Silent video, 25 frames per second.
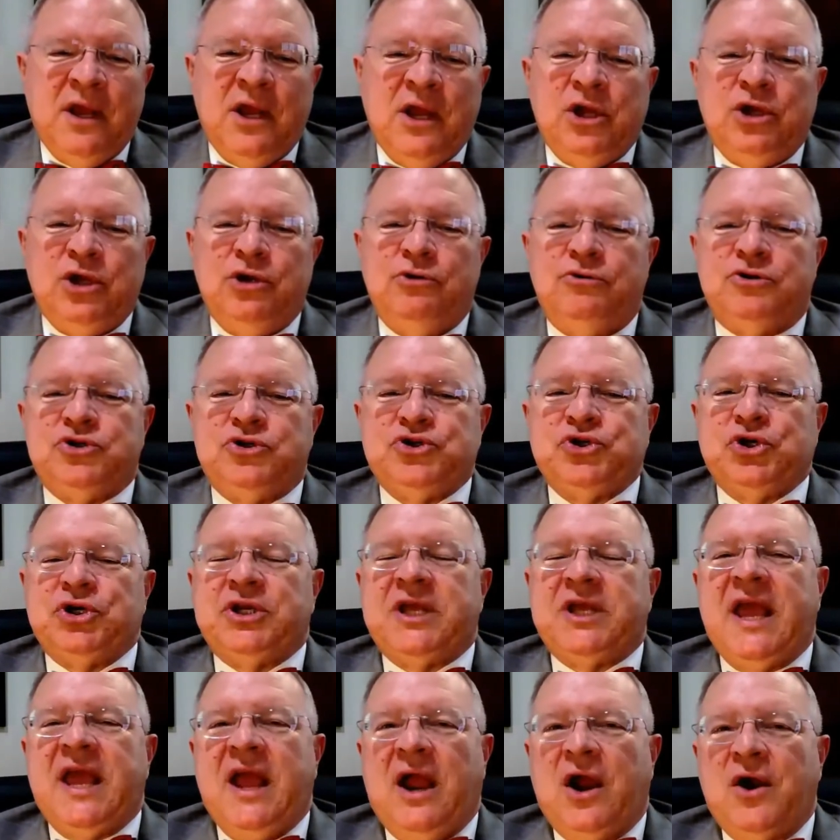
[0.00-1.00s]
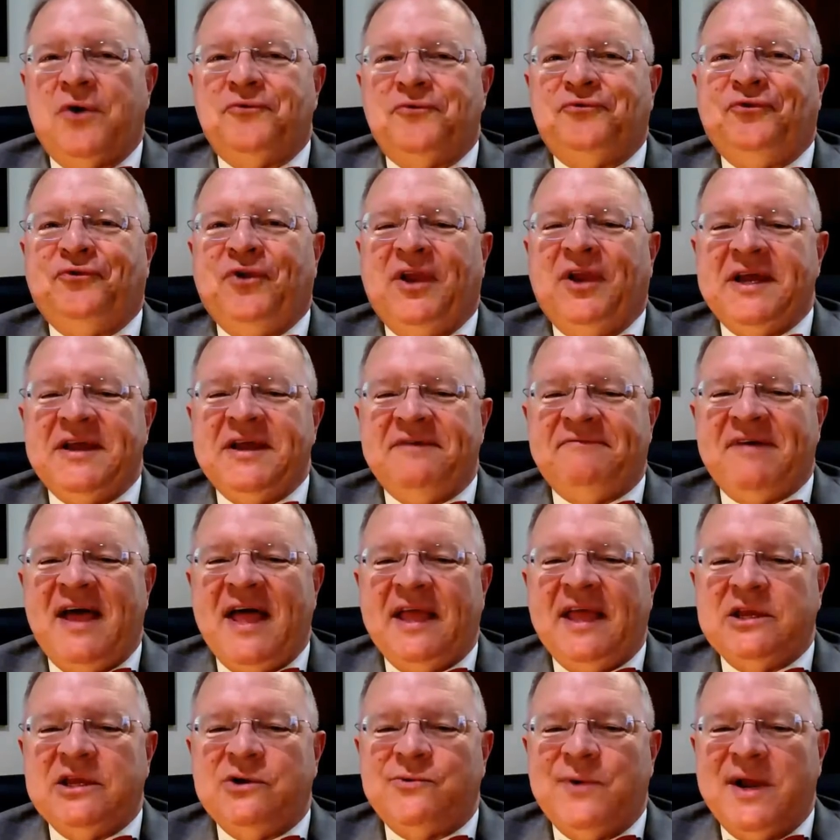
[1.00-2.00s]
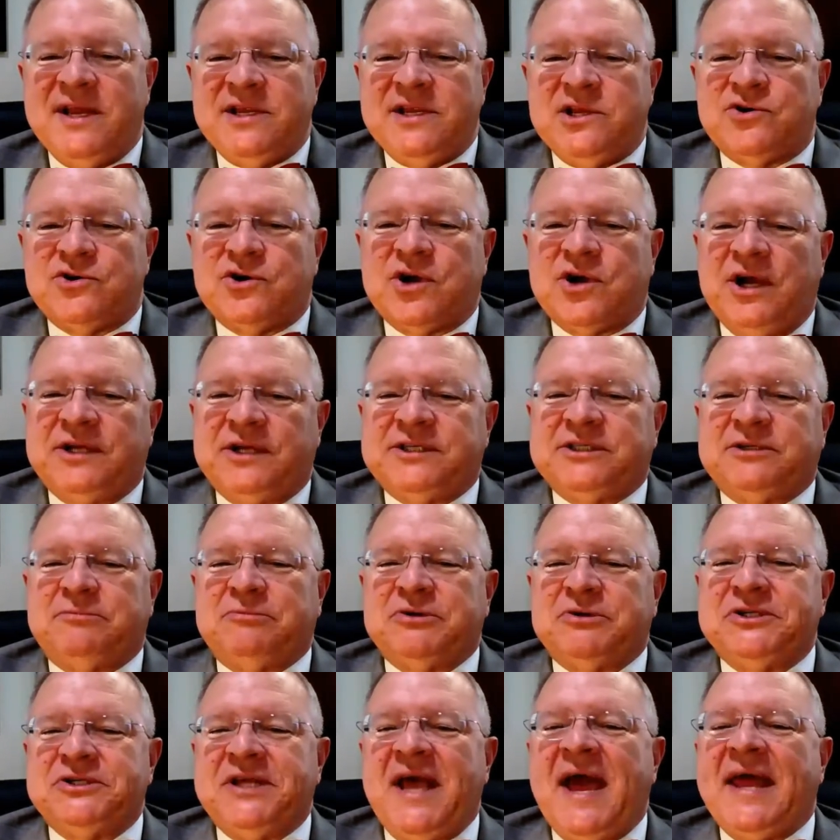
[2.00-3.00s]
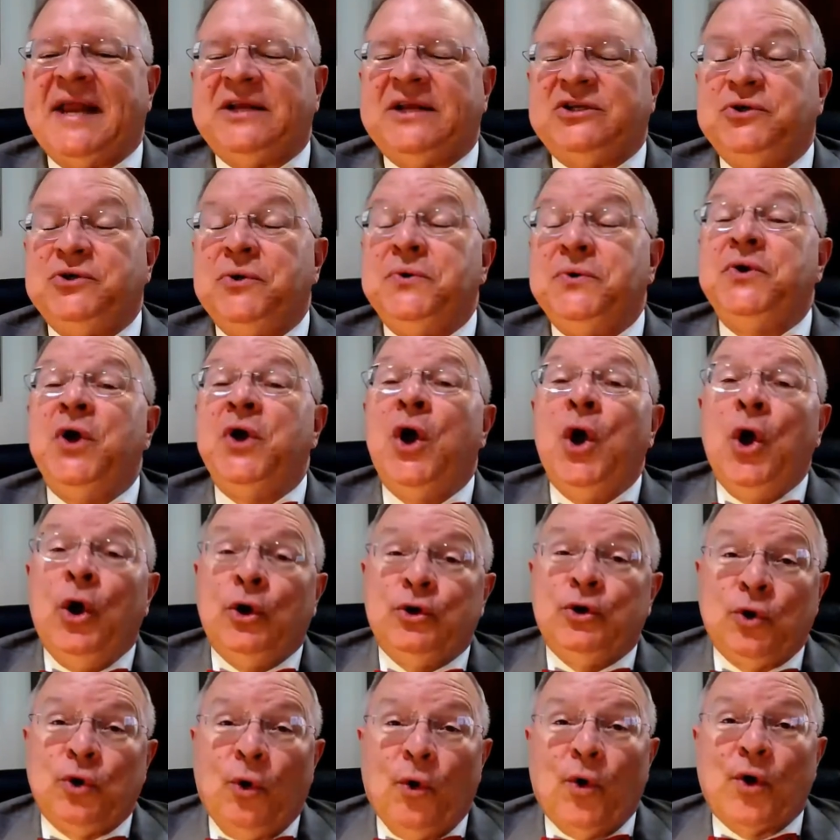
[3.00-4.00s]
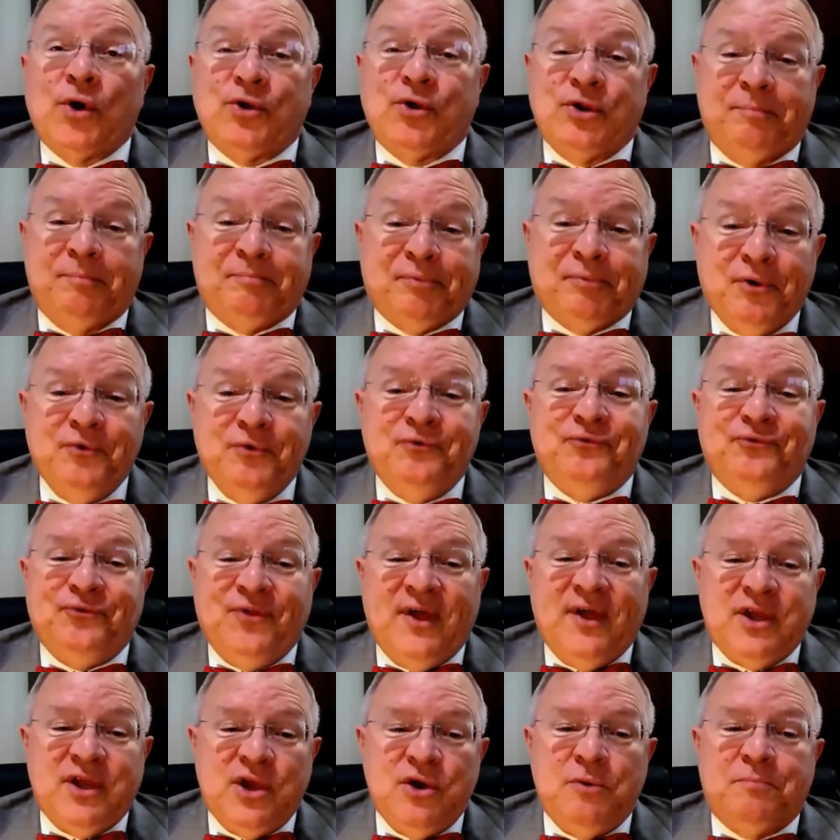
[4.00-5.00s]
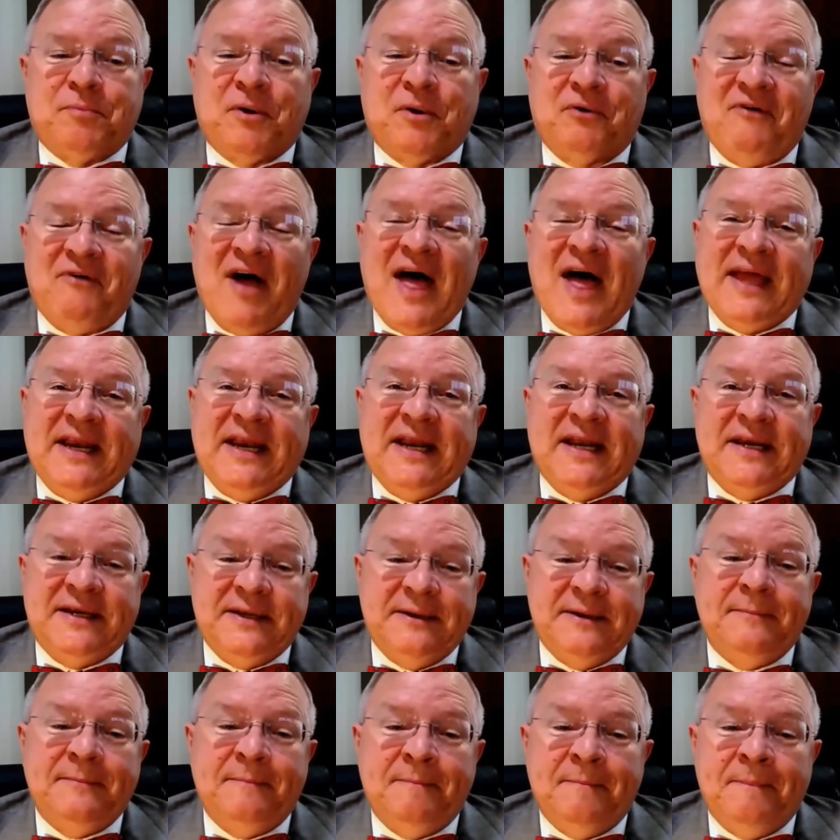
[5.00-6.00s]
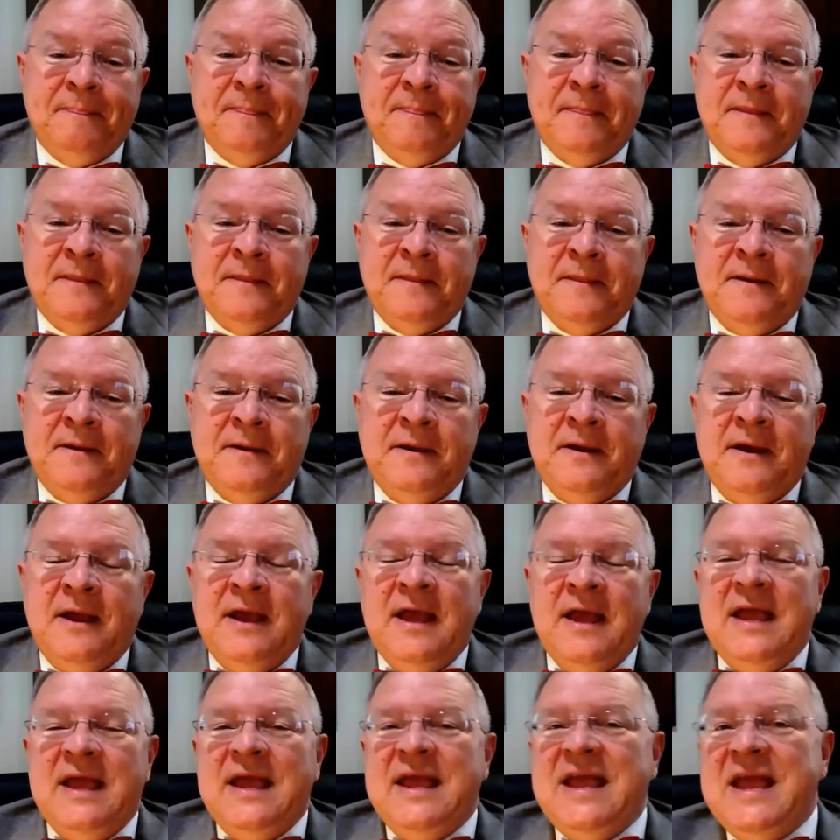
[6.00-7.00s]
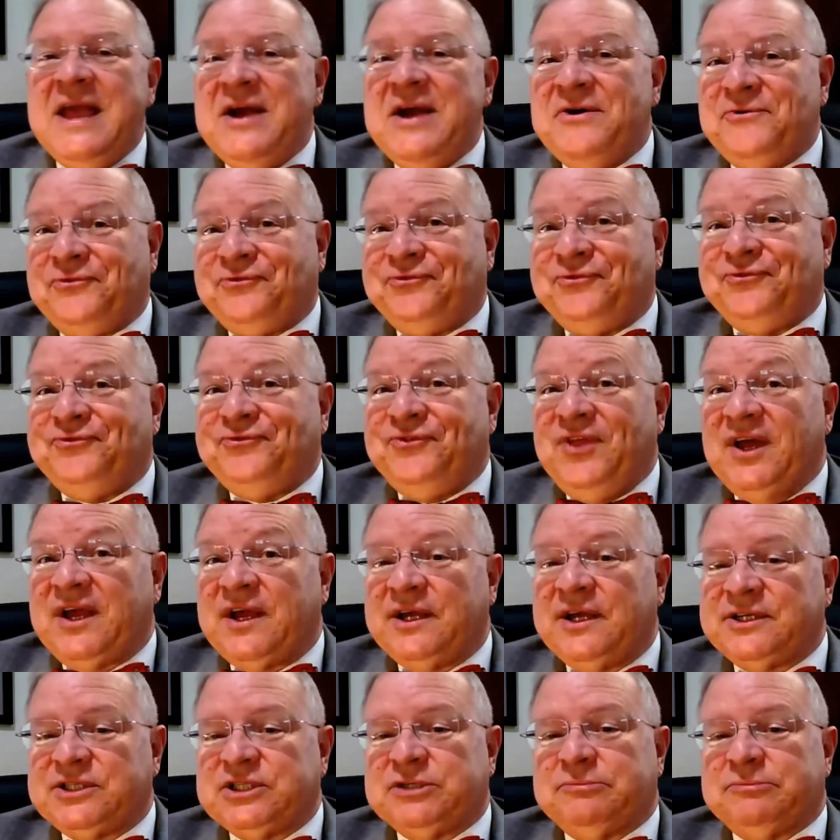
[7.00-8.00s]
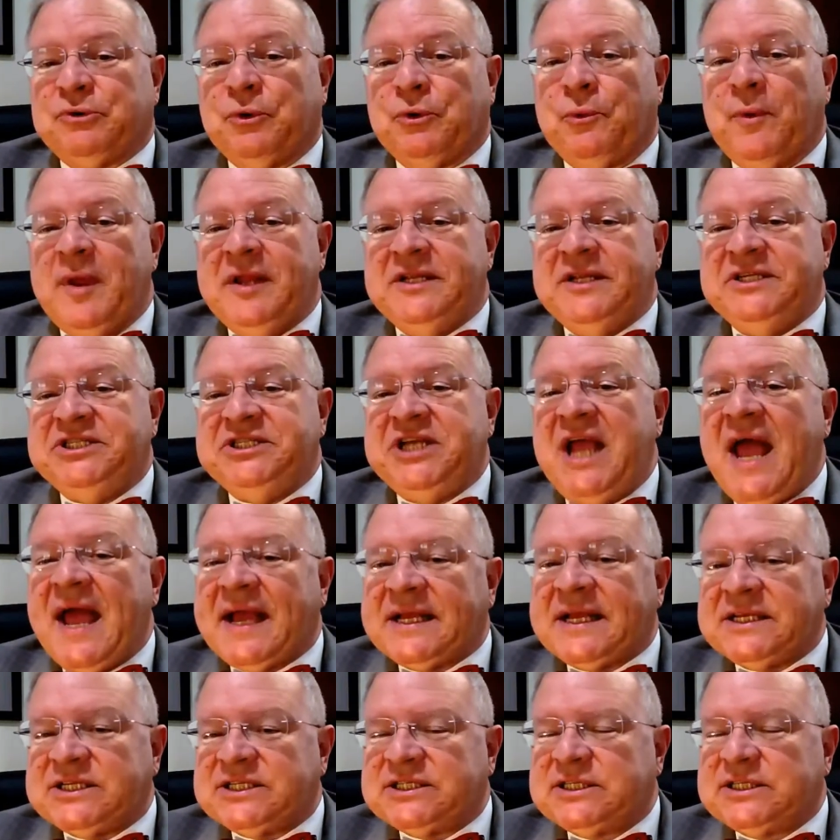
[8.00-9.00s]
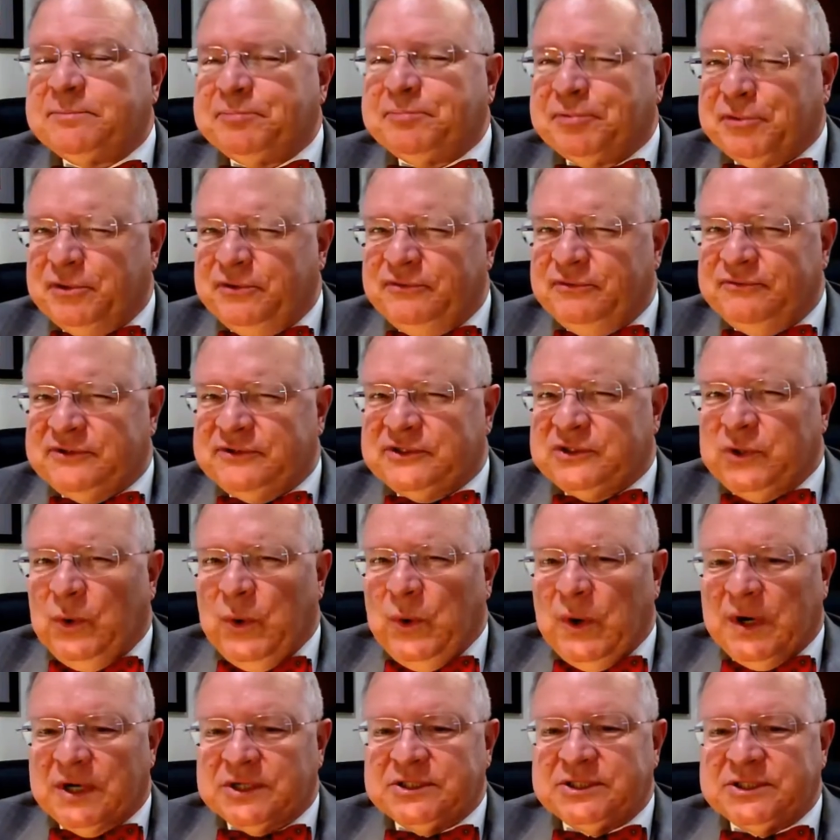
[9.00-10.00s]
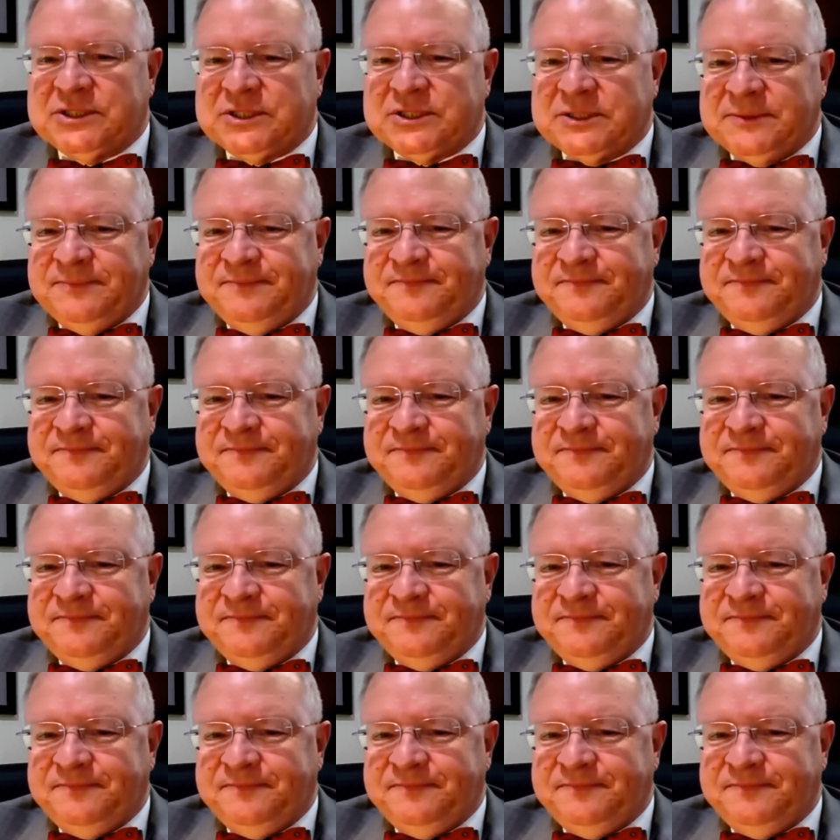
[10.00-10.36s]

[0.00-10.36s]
you should carefully evaluate your customer's attitude toward the proof that you provided. If the customer rejects the proof source,